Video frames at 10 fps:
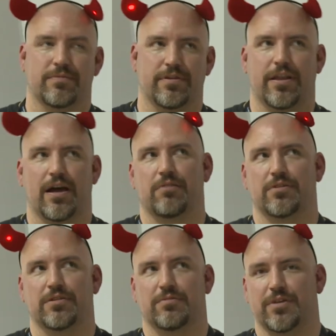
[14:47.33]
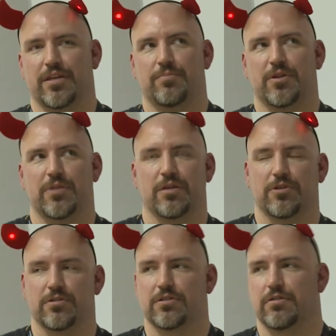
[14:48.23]
now we keep it
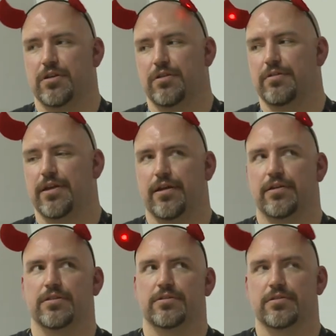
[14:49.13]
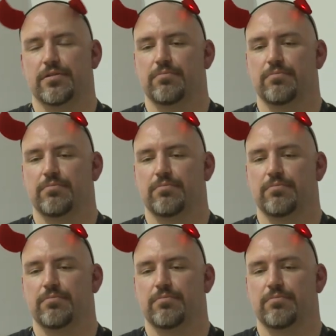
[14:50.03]
minimal so that you can just